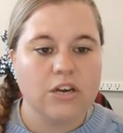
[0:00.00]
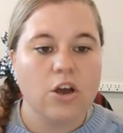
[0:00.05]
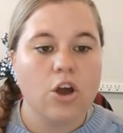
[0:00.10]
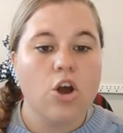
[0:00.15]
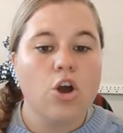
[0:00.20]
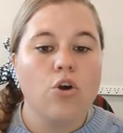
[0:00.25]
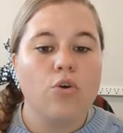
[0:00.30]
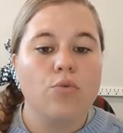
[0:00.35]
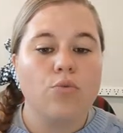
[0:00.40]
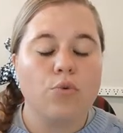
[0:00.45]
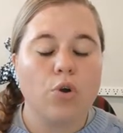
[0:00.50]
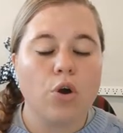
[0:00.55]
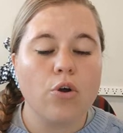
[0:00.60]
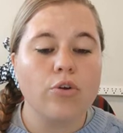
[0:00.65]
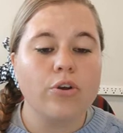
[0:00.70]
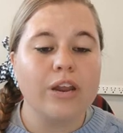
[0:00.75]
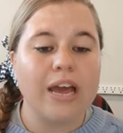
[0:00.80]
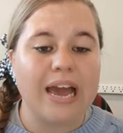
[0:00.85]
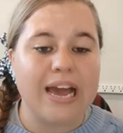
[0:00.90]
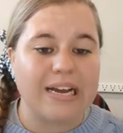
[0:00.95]
Road
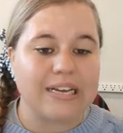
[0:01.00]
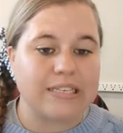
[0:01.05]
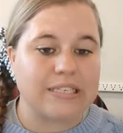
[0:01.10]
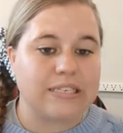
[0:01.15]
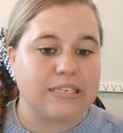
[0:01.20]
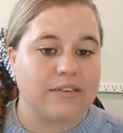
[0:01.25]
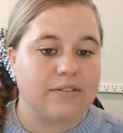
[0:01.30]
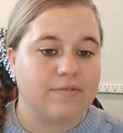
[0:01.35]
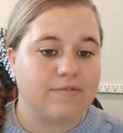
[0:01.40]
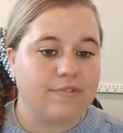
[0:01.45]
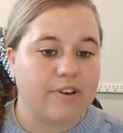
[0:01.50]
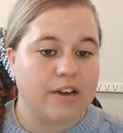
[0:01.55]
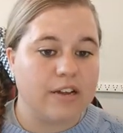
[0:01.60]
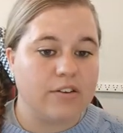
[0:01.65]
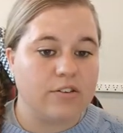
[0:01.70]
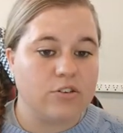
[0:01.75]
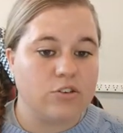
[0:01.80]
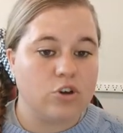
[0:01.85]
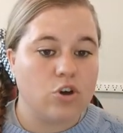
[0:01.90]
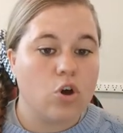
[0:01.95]
Accident Fund
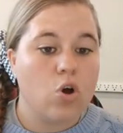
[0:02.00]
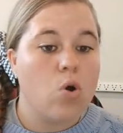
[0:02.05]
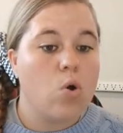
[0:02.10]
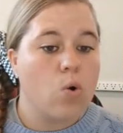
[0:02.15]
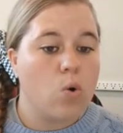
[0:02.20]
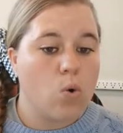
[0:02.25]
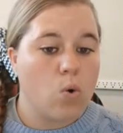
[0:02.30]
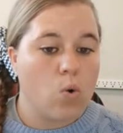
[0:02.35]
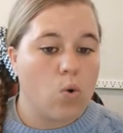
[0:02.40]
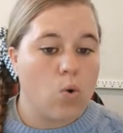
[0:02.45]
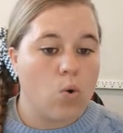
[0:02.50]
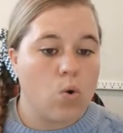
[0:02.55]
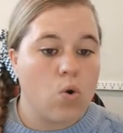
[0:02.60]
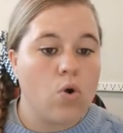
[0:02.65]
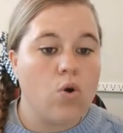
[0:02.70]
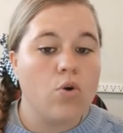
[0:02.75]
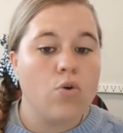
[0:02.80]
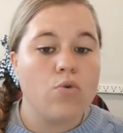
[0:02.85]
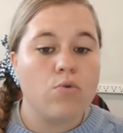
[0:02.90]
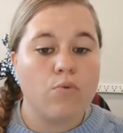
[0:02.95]
or
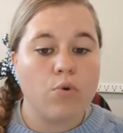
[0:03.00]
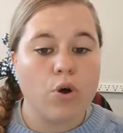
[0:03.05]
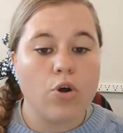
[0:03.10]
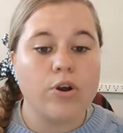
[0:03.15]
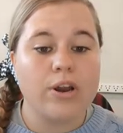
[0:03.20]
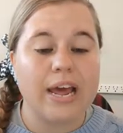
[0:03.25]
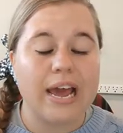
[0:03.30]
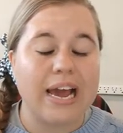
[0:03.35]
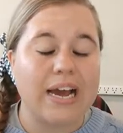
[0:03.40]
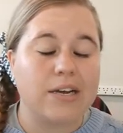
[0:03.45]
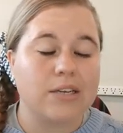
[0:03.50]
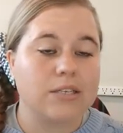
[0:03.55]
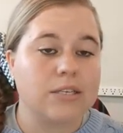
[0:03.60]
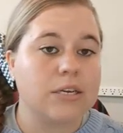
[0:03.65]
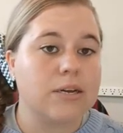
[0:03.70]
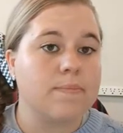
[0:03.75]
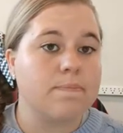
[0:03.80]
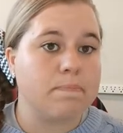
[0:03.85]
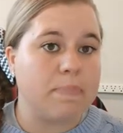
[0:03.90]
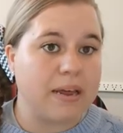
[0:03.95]
Road Accident
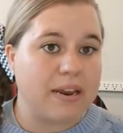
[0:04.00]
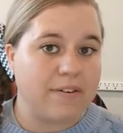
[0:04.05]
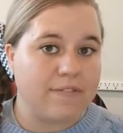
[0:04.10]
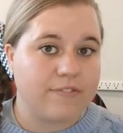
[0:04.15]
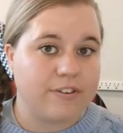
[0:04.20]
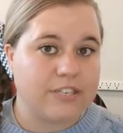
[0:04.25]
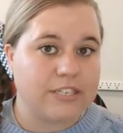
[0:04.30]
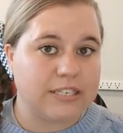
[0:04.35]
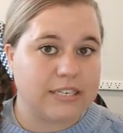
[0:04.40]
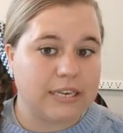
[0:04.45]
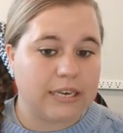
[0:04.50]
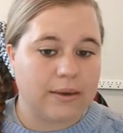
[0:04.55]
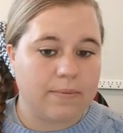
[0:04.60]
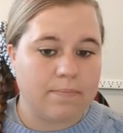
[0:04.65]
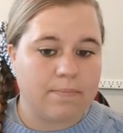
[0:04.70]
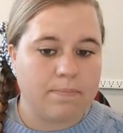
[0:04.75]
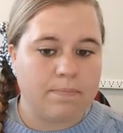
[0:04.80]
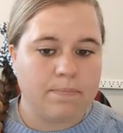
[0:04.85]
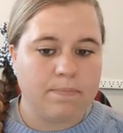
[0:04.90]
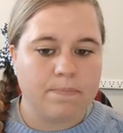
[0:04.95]
Benefit Scheme.
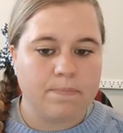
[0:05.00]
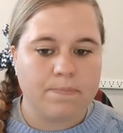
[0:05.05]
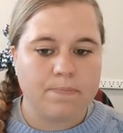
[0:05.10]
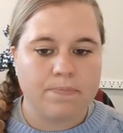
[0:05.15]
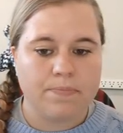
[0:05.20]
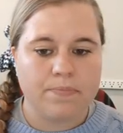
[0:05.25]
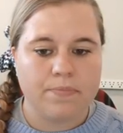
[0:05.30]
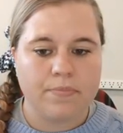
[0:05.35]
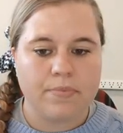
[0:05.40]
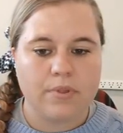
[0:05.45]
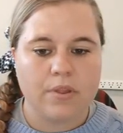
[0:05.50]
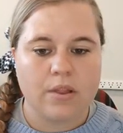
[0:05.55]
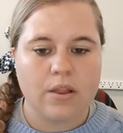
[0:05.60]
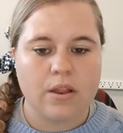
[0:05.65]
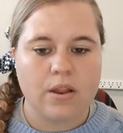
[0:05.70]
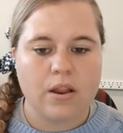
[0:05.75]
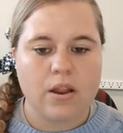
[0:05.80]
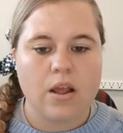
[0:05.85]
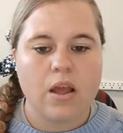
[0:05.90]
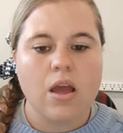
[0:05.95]

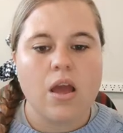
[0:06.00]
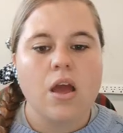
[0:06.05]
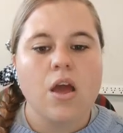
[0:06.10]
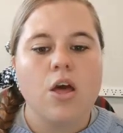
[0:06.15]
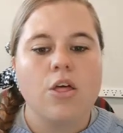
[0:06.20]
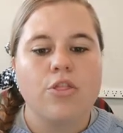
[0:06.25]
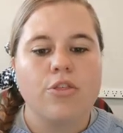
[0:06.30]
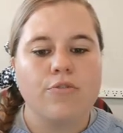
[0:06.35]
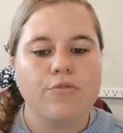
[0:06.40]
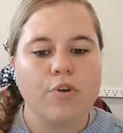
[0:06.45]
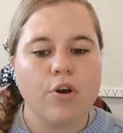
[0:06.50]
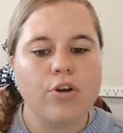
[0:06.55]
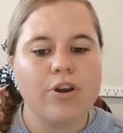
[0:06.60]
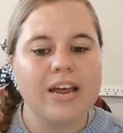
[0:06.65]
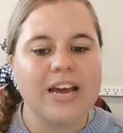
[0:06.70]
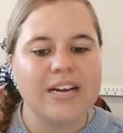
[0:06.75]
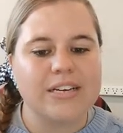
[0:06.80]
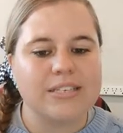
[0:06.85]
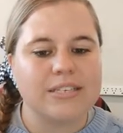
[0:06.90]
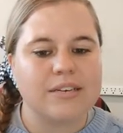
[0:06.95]
The Road
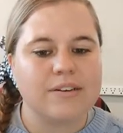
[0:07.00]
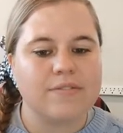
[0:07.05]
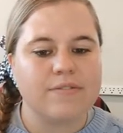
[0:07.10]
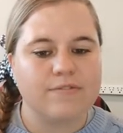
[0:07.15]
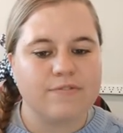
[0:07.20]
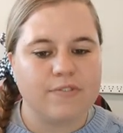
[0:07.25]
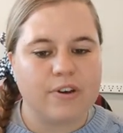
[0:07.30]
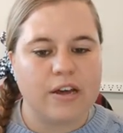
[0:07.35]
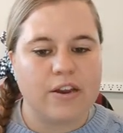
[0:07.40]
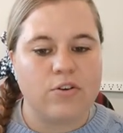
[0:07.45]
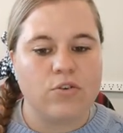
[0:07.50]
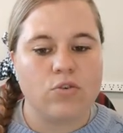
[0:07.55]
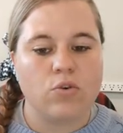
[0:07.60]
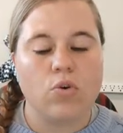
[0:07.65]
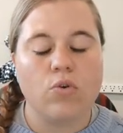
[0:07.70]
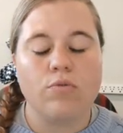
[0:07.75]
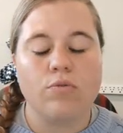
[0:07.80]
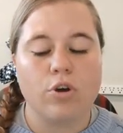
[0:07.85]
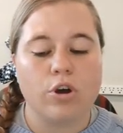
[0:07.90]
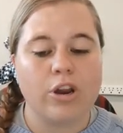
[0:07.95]
Accident Fund or
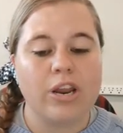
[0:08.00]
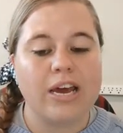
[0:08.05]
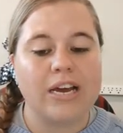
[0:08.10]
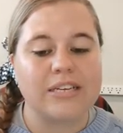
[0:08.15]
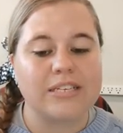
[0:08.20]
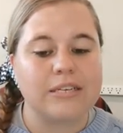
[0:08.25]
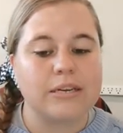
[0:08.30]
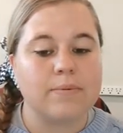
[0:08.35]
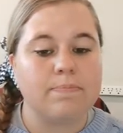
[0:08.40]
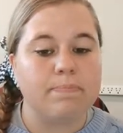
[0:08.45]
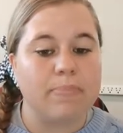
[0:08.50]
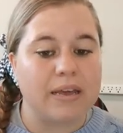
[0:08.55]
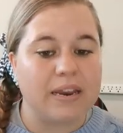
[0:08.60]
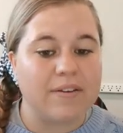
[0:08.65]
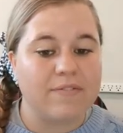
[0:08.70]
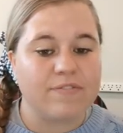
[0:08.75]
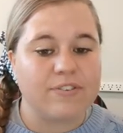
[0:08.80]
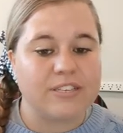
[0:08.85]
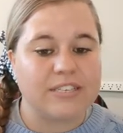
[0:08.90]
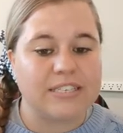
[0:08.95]
Road Accident Benefit
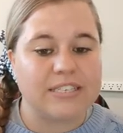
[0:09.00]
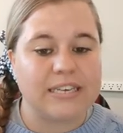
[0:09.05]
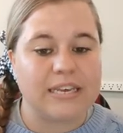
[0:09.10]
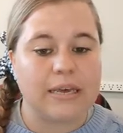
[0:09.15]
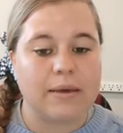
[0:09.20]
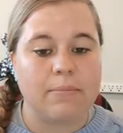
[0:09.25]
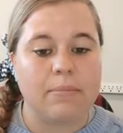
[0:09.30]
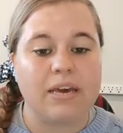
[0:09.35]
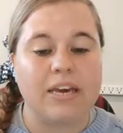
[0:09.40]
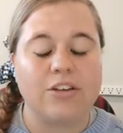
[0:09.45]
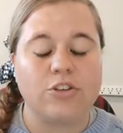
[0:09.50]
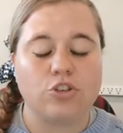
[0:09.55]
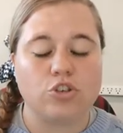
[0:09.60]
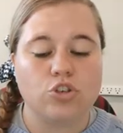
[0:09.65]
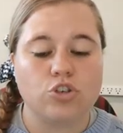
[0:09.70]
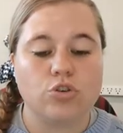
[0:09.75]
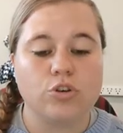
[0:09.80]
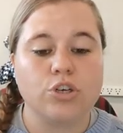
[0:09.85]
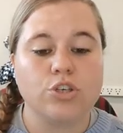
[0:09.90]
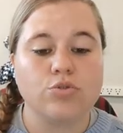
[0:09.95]
Scheme
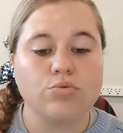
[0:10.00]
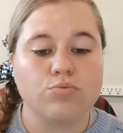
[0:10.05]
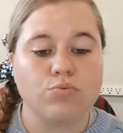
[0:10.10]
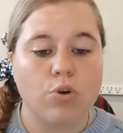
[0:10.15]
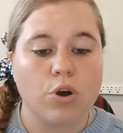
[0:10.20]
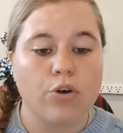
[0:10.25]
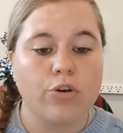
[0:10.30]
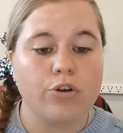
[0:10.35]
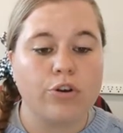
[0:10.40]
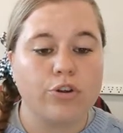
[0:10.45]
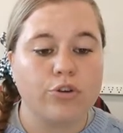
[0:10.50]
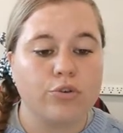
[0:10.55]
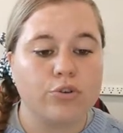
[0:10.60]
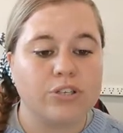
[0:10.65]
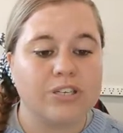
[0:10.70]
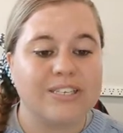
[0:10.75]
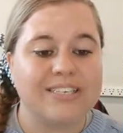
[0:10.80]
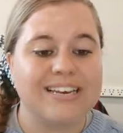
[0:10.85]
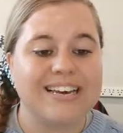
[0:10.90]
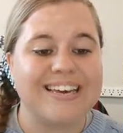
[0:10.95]
insures road users
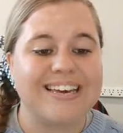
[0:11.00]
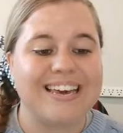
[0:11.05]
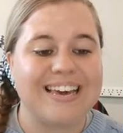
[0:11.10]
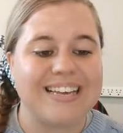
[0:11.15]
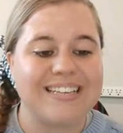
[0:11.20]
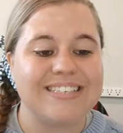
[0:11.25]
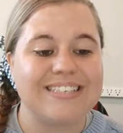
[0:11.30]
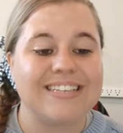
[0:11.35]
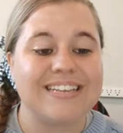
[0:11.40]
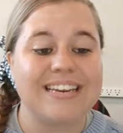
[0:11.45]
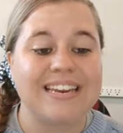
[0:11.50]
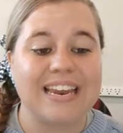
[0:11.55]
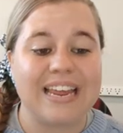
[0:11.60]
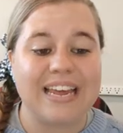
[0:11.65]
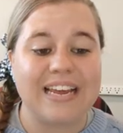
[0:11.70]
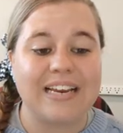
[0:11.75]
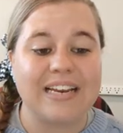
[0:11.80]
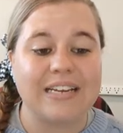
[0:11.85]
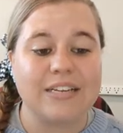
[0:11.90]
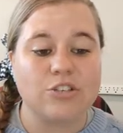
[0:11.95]
against the
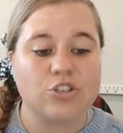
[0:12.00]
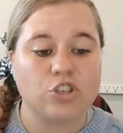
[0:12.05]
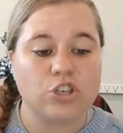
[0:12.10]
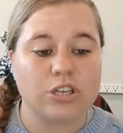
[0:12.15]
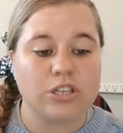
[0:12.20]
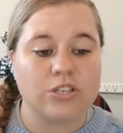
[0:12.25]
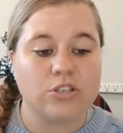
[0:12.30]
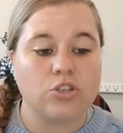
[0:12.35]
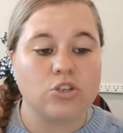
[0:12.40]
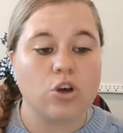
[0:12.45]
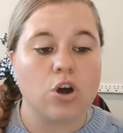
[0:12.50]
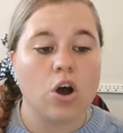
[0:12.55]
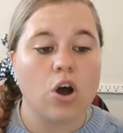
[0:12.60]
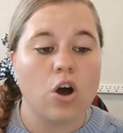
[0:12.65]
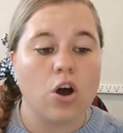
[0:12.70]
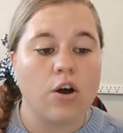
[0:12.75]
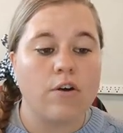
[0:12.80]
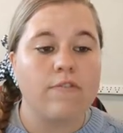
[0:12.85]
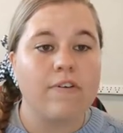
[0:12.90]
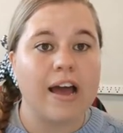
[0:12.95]
negligence of
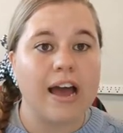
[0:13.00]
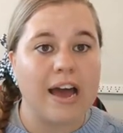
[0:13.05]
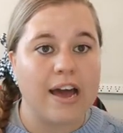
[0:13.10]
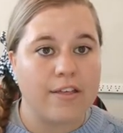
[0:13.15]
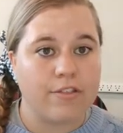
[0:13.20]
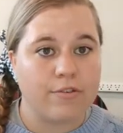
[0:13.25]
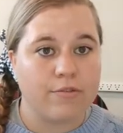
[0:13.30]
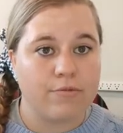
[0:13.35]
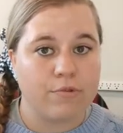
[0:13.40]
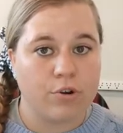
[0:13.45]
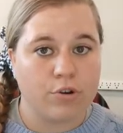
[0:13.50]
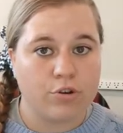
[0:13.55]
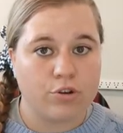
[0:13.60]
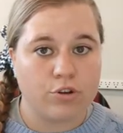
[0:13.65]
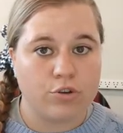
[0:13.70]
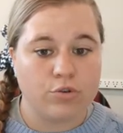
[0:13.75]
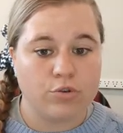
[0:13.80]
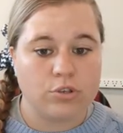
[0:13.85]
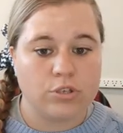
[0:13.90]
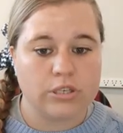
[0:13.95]
other road
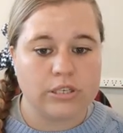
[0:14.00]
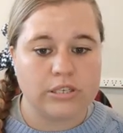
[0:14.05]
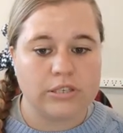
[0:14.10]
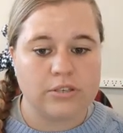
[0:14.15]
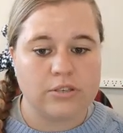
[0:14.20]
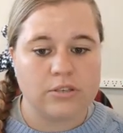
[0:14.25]
users.